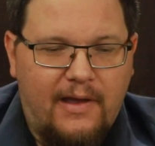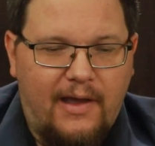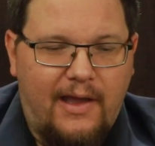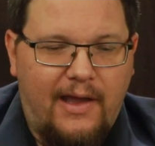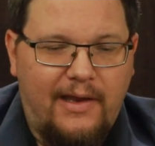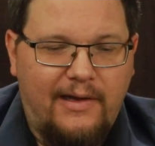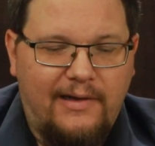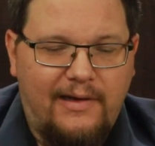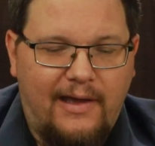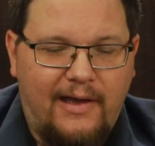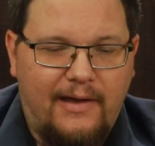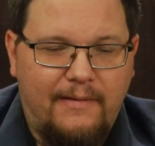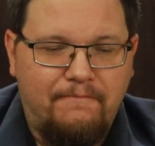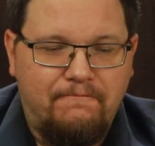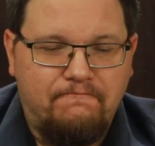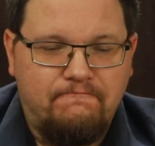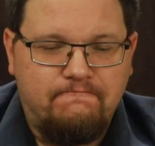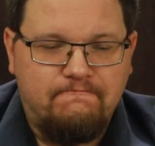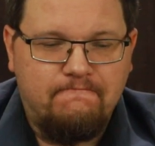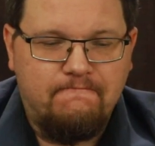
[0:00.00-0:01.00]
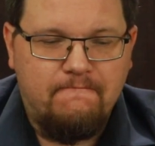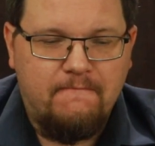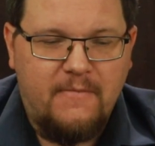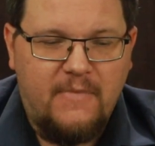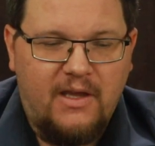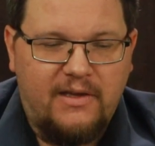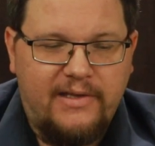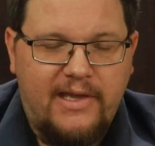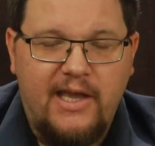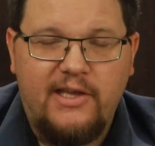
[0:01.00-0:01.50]
And um,
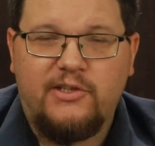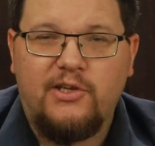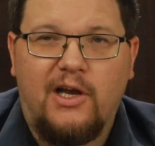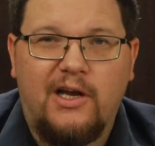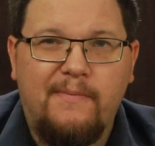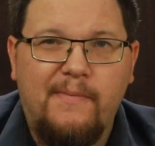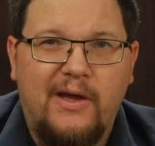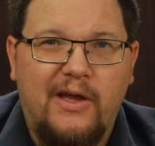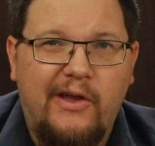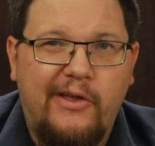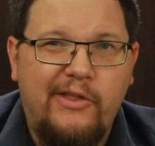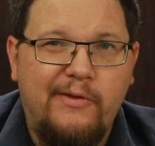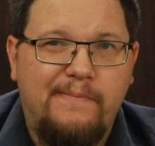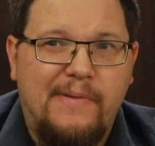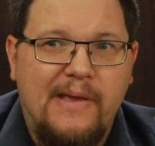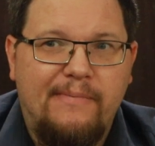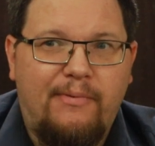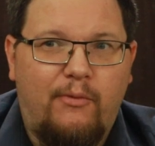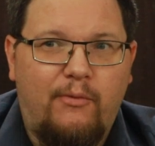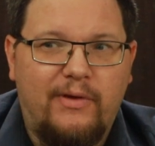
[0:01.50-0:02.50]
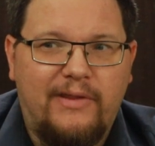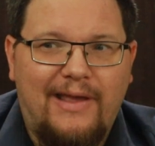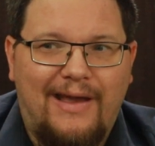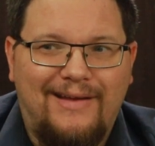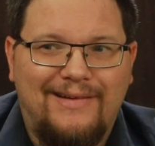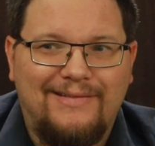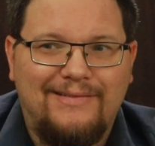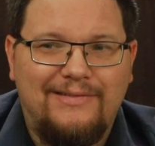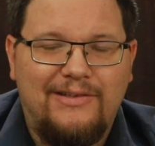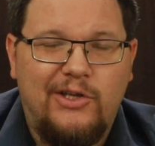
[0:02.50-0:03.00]
can't talk about other people
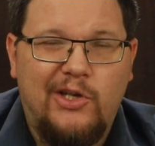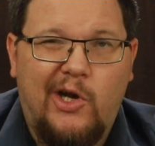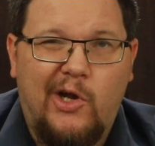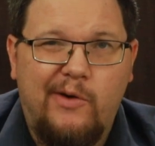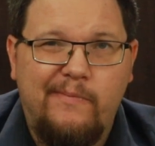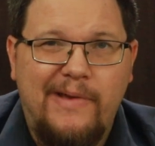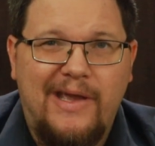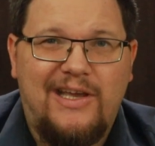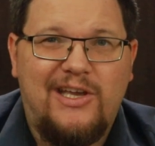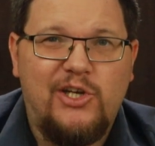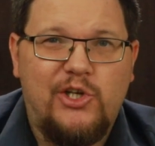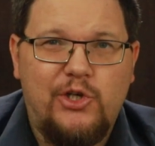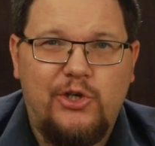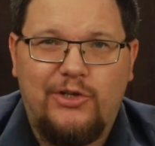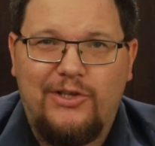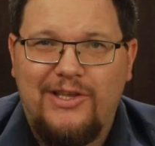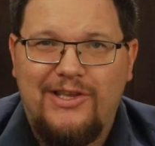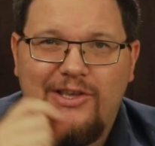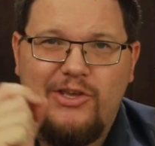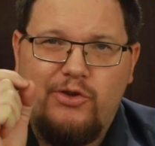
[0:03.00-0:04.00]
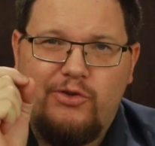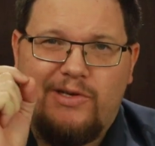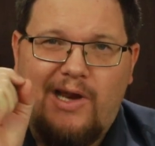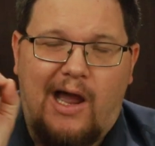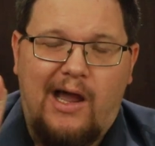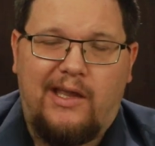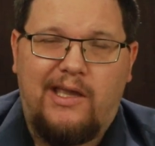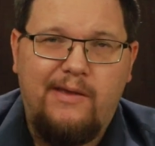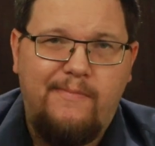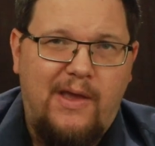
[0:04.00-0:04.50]
without, you know, making sure that you
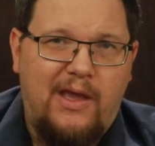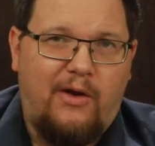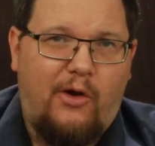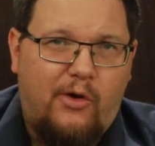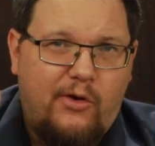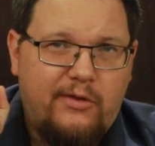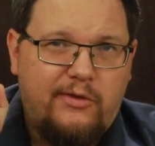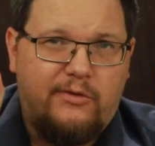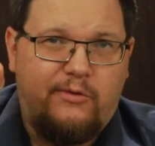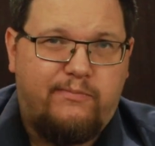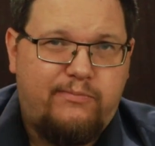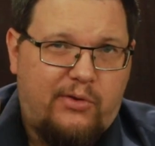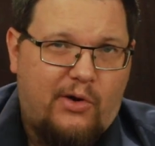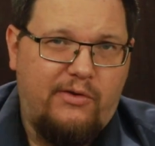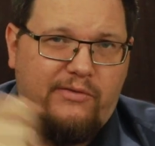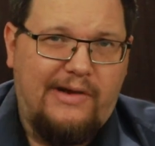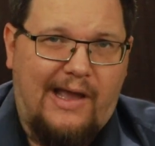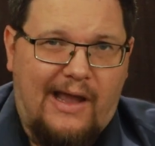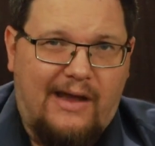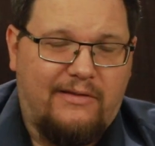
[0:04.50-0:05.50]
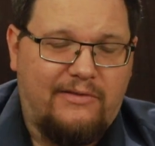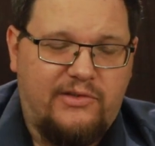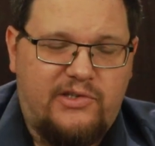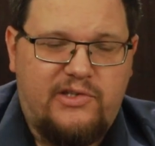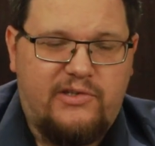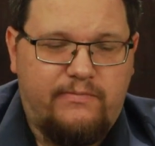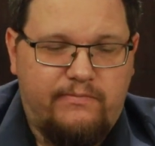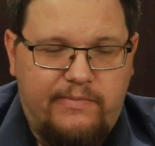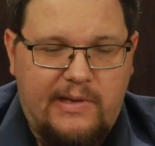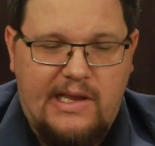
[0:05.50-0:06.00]
document all their
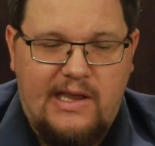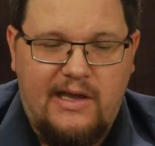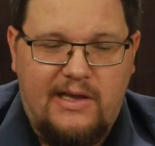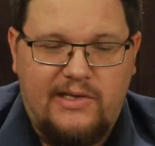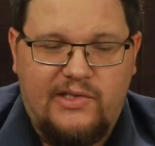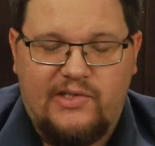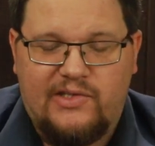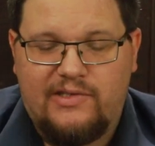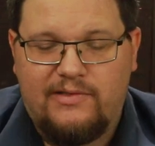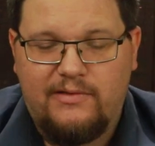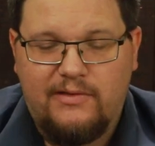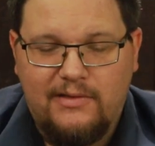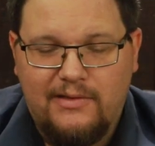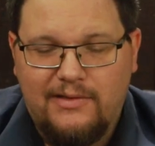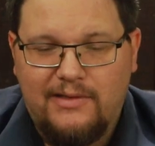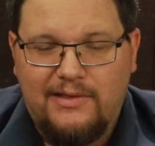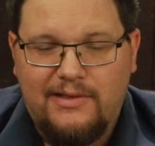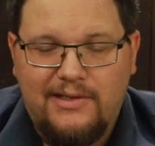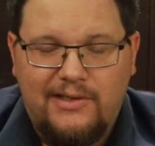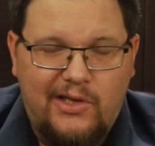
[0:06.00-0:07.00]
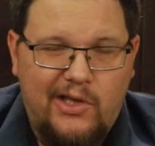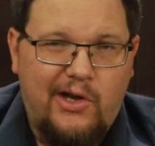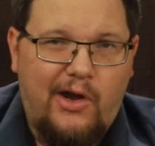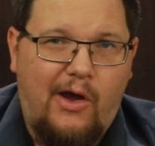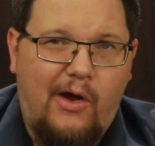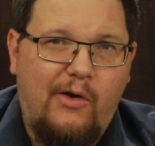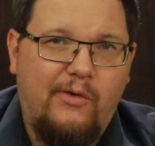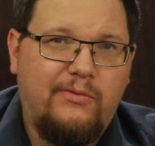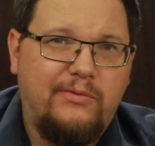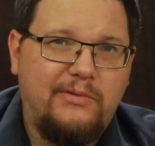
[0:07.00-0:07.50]
pronouns because, you
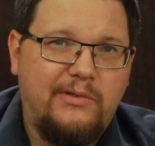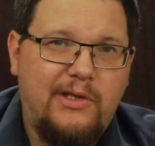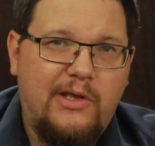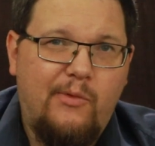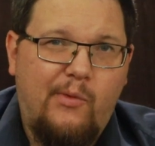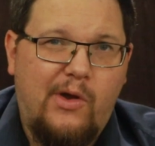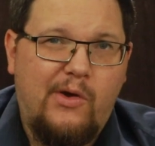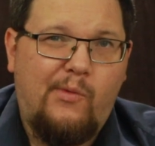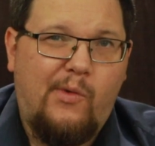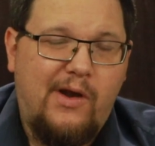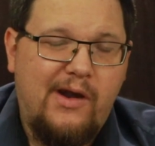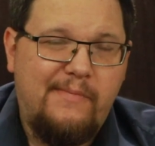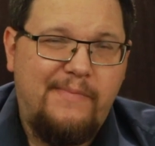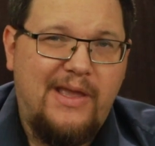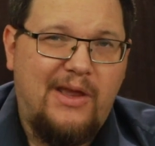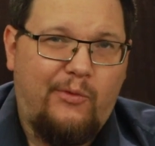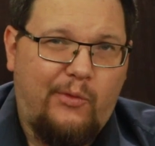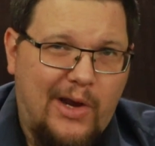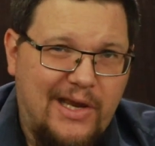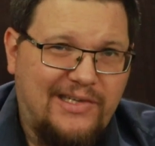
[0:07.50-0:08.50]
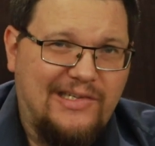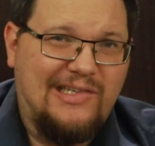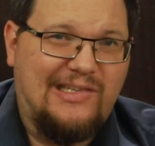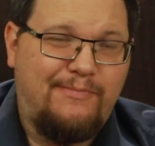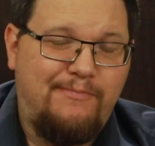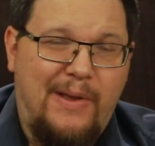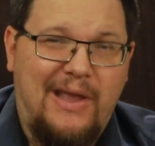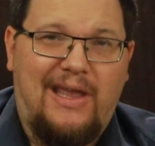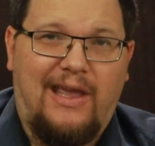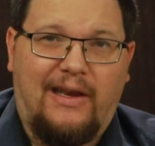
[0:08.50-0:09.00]
know, you wouldn't want to be a
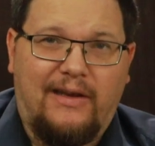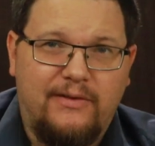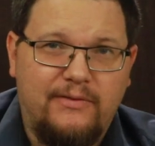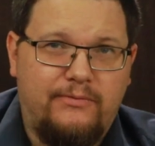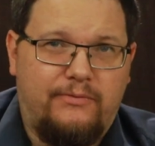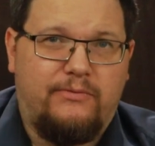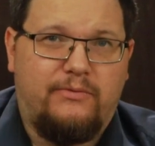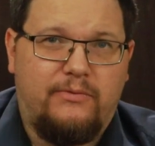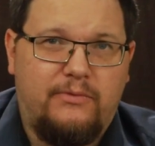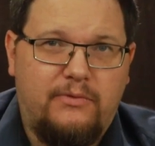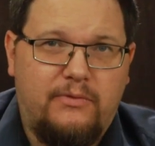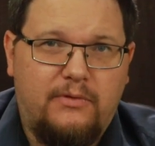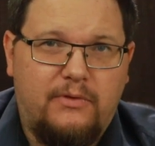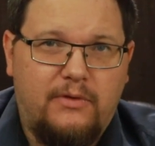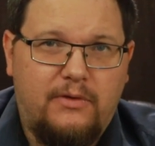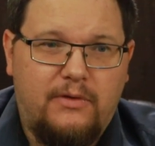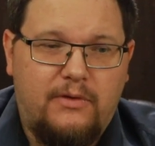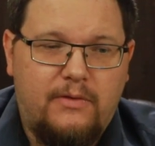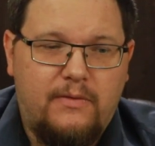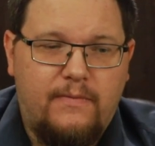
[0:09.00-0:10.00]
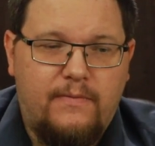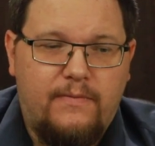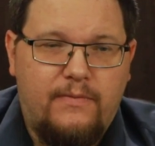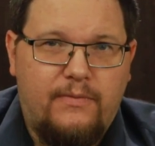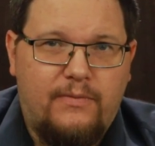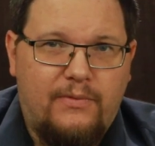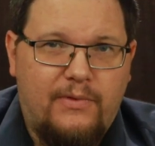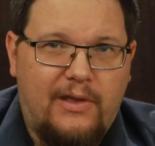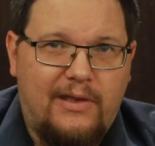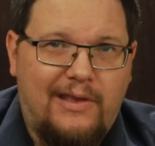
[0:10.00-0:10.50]
racist bigot
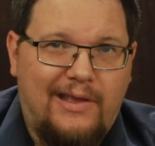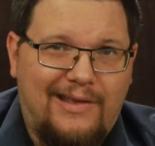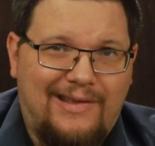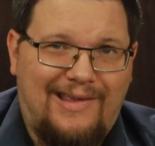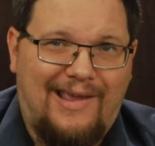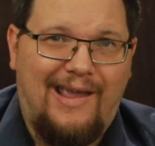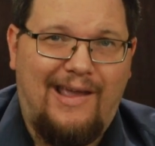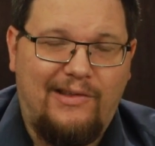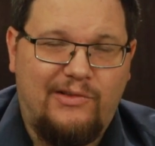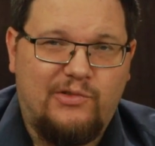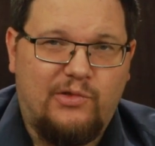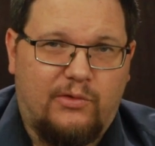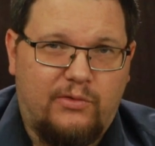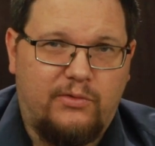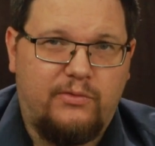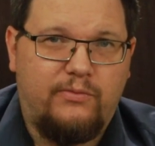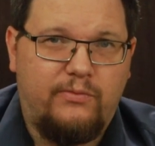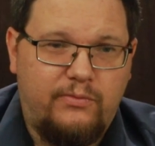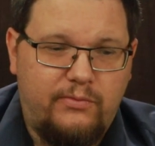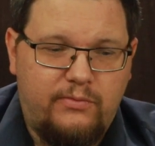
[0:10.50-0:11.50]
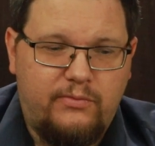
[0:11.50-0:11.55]
and get canceled.